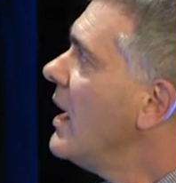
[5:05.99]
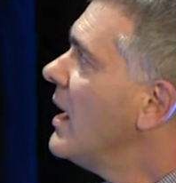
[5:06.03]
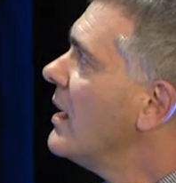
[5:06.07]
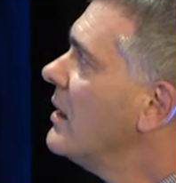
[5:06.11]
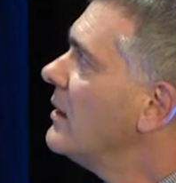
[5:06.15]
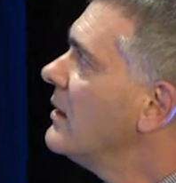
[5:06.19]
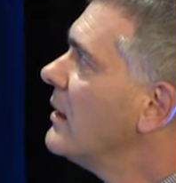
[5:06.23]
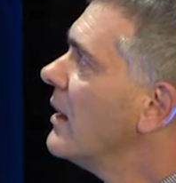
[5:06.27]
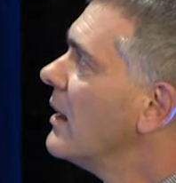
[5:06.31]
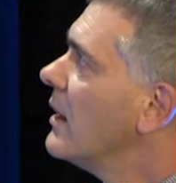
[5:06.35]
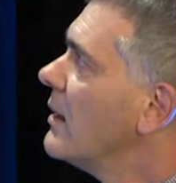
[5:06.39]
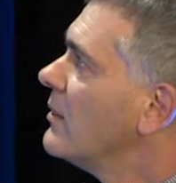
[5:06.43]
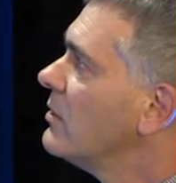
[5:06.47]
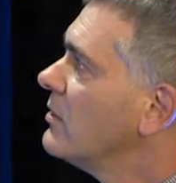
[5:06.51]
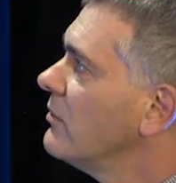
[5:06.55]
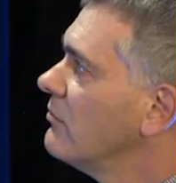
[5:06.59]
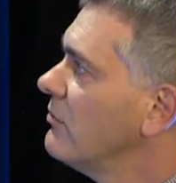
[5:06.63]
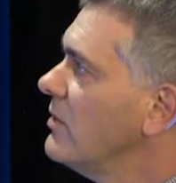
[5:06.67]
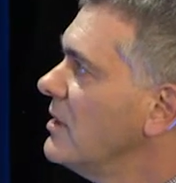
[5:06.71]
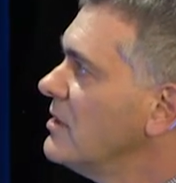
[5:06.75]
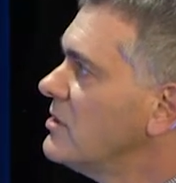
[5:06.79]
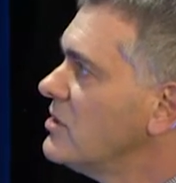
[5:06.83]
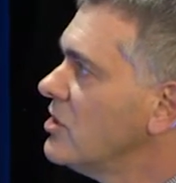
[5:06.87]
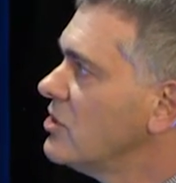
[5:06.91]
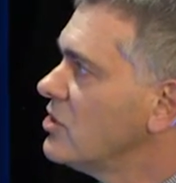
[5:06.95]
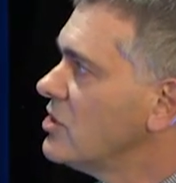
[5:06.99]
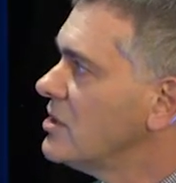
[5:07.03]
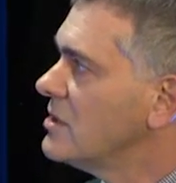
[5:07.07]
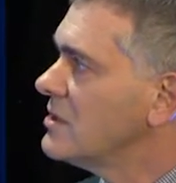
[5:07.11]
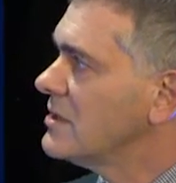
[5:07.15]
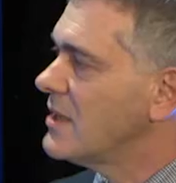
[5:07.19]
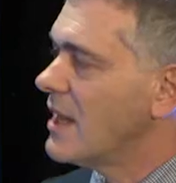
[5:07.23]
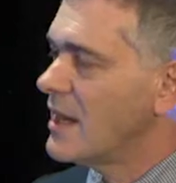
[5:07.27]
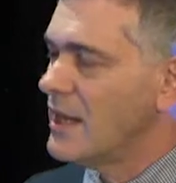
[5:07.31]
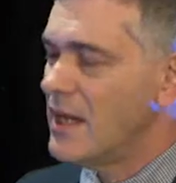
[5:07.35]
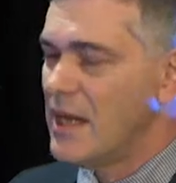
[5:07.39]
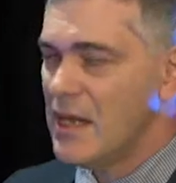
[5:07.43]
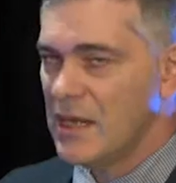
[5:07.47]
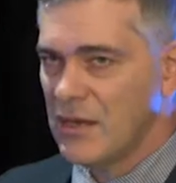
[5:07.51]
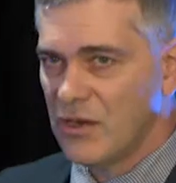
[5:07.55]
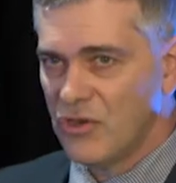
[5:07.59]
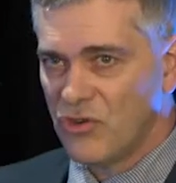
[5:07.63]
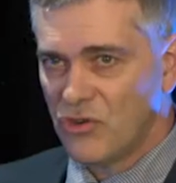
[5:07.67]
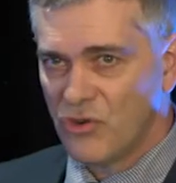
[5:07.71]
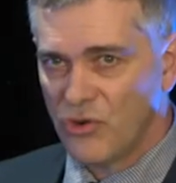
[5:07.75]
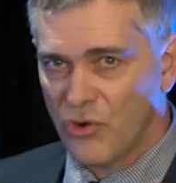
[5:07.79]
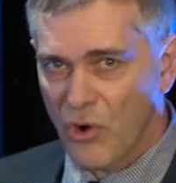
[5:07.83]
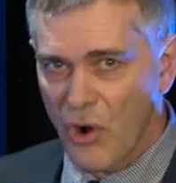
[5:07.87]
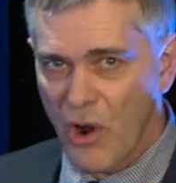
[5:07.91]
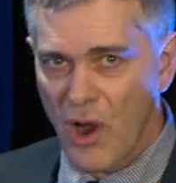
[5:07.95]
And uh, the research is done here
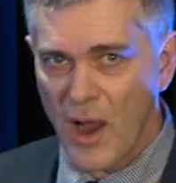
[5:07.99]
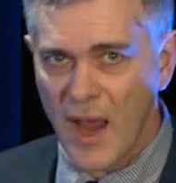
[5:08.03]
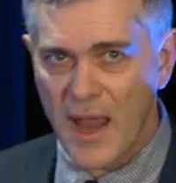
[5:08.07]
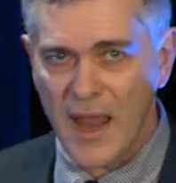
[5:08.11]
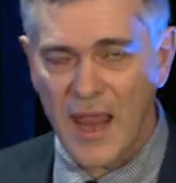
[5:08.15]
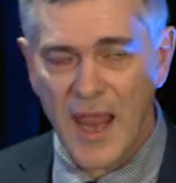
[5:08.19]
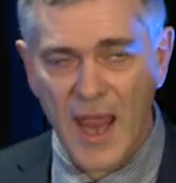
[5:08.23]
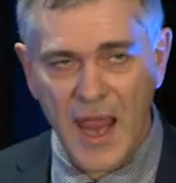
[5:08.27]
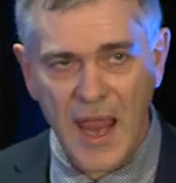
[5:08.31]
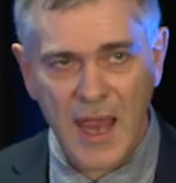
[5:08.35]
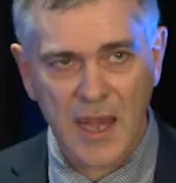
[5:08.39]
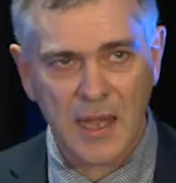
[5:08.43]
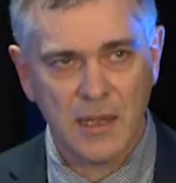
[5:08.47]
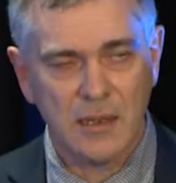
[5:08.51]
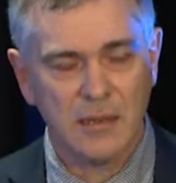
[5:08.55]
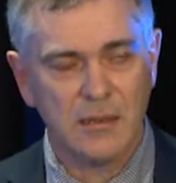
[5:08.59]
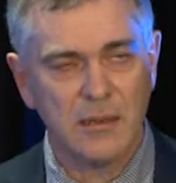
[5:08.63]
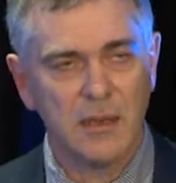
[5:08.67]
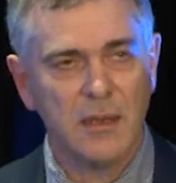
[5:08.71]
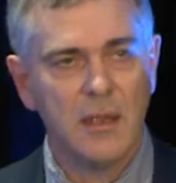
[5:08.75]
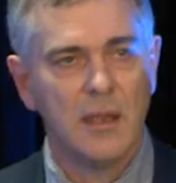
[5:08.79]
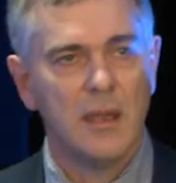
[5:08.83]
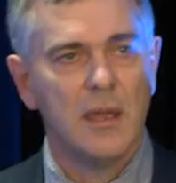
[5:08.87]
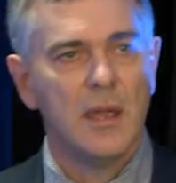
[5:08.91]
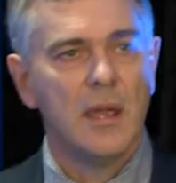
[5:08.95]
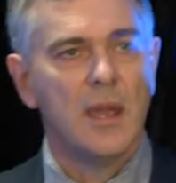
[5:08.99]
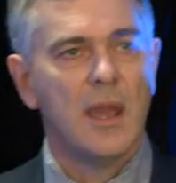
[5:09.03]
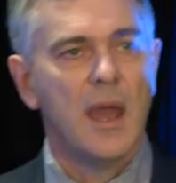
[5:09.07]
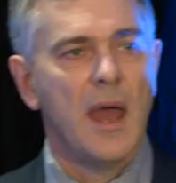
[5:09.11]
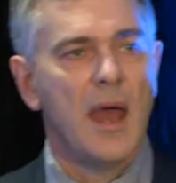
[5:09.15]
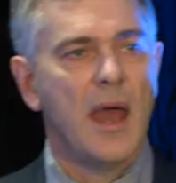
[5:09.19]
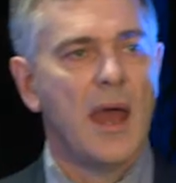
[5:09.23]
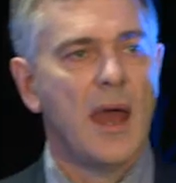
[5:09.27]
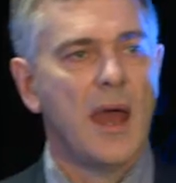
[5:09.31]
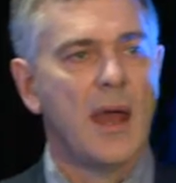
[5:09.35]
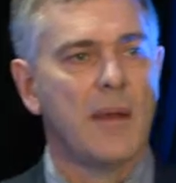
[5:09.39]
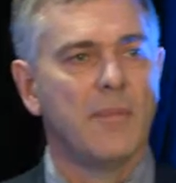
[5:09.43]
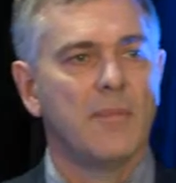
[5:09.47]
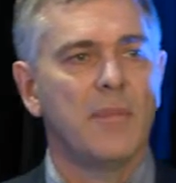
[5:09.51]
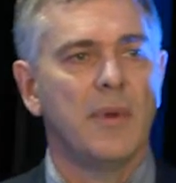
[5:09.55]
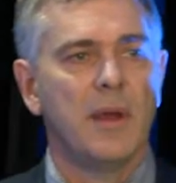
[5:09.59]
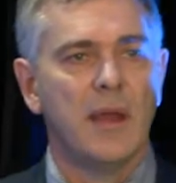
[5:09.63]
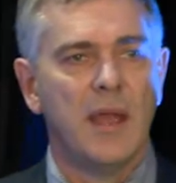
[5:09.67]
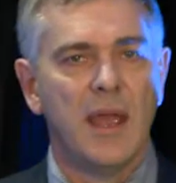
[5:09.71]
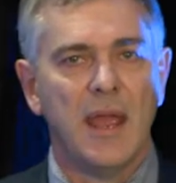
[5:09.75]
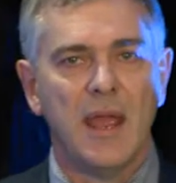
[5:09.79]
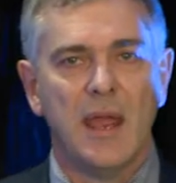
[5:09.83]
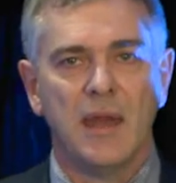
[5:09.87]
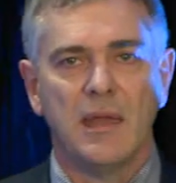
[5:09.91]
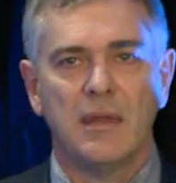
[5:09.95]
to try and um,
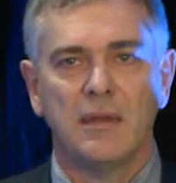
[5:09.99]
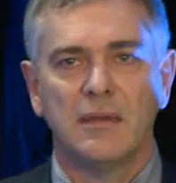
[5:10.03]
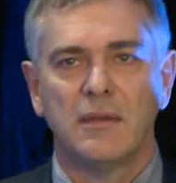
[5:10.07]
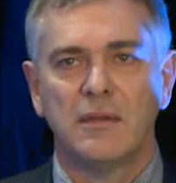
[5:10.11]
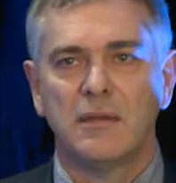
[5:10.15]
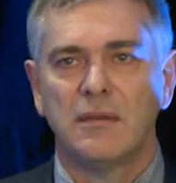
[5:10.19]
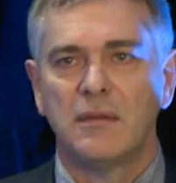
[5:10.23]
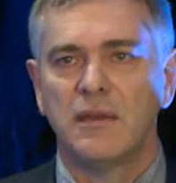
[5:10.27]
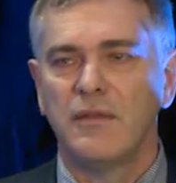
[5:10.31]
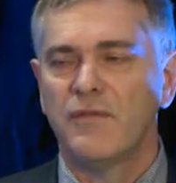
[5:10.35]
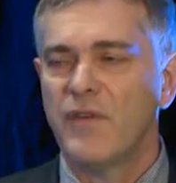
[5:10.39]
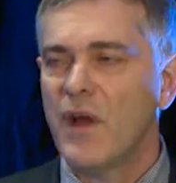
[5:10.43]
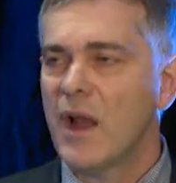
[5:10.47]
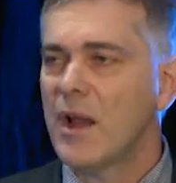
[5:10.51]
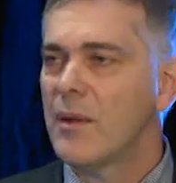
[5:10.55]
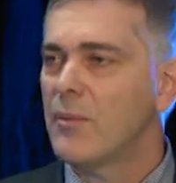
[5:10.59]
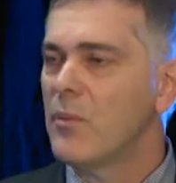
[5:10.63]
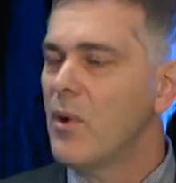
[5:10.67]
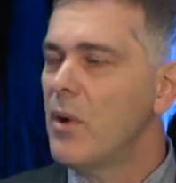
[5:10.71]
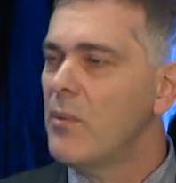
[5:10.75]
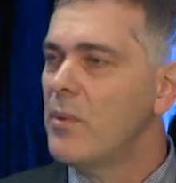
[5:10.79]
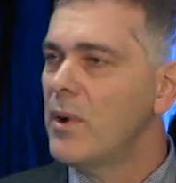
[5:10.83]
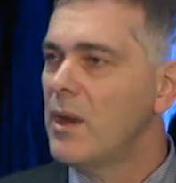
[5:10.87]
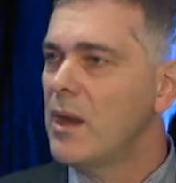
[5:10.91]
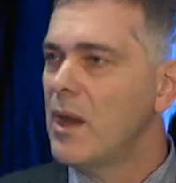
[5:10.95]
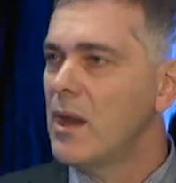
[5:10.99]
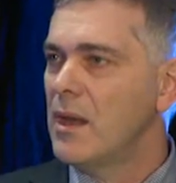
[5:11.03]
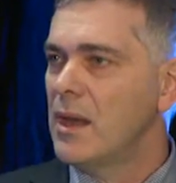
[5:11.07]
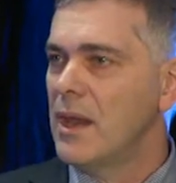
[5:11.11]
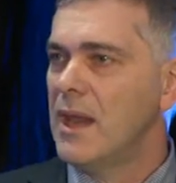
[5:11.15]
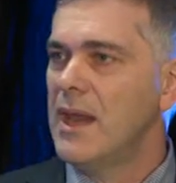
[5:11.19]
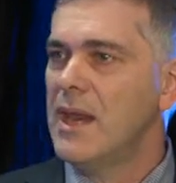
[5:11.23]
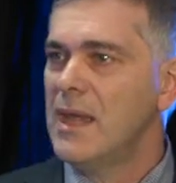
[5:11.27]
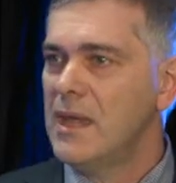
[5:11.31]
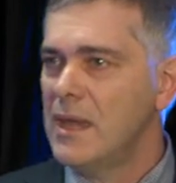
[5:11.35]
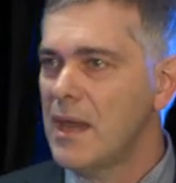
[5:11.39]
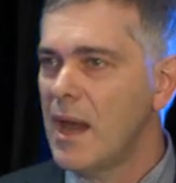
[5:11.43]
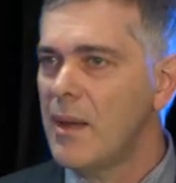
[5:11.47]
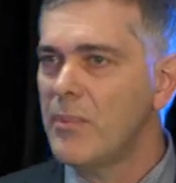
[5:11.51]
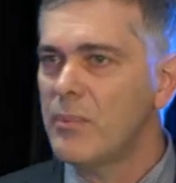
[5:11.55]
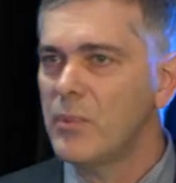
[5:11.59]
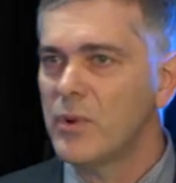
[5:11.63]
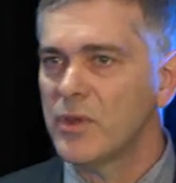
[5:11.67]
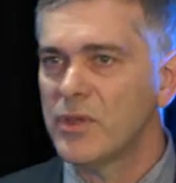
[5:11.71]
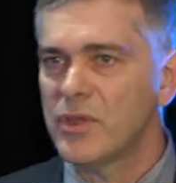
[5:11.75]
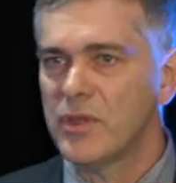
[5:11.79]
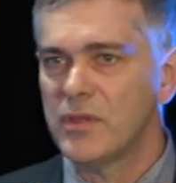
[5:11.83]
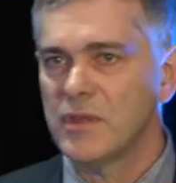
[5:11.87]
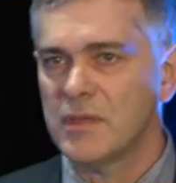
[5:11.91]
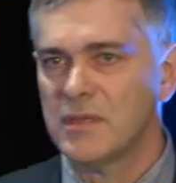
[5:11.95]
and develop what we're going to end up
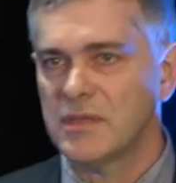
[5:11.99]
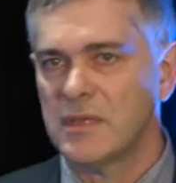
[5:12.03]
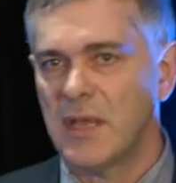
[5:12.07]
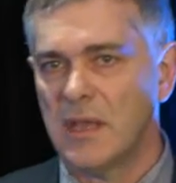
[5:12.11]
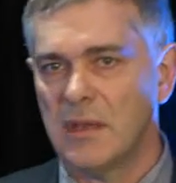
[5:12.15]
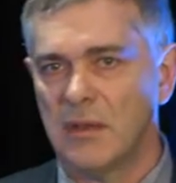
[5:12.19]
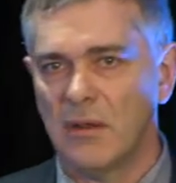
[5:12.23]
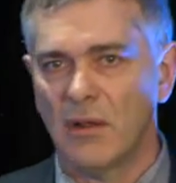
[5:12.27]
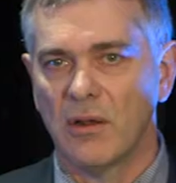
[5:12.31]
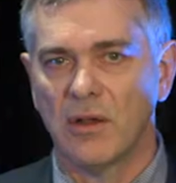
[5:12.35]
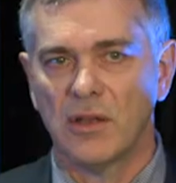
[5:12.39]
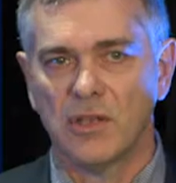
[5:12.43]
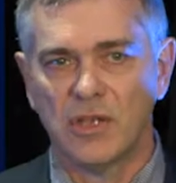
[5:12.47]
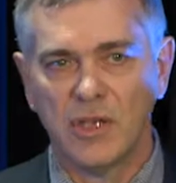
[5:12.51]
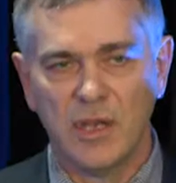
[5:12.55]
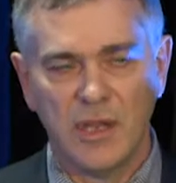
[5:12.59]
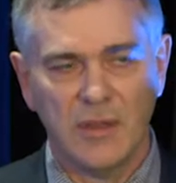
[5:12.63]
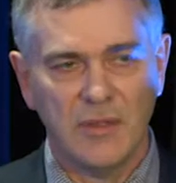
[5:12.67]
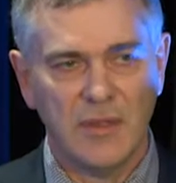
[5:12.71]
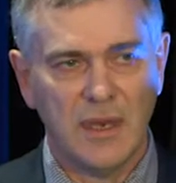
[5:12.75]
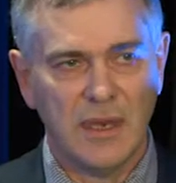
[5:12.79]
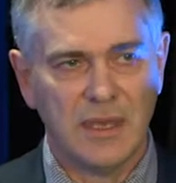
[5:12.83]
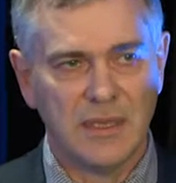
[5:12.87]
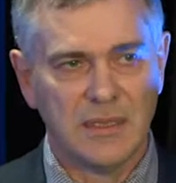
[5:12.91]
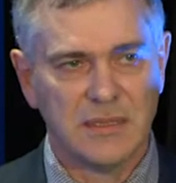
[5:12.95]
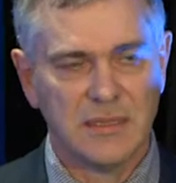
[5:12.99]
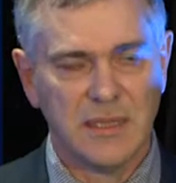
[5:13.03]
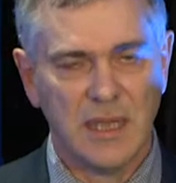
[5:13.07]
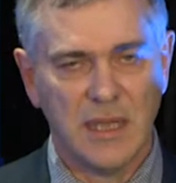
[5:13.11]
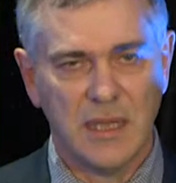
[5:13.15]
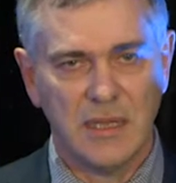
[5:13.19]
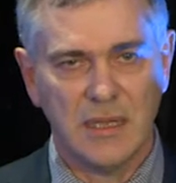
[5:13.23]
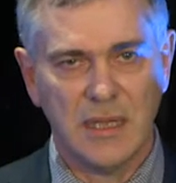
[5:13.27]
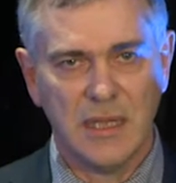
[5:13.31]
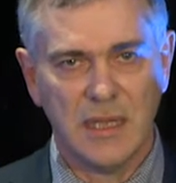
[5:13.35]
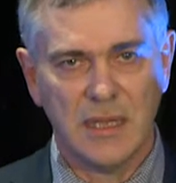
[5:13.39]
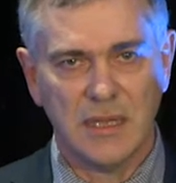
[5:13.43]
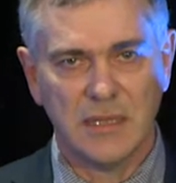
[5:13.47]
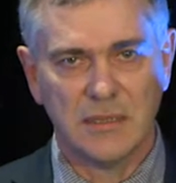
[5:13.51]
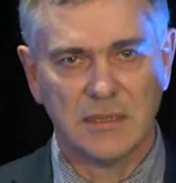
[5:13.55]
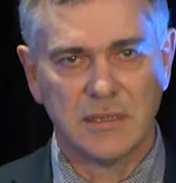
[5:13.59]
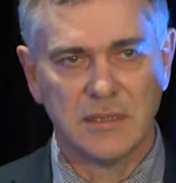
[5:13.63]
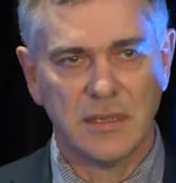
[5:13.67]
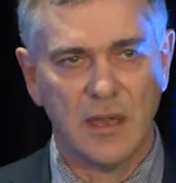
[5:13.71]
with in this technology in the next 10 years.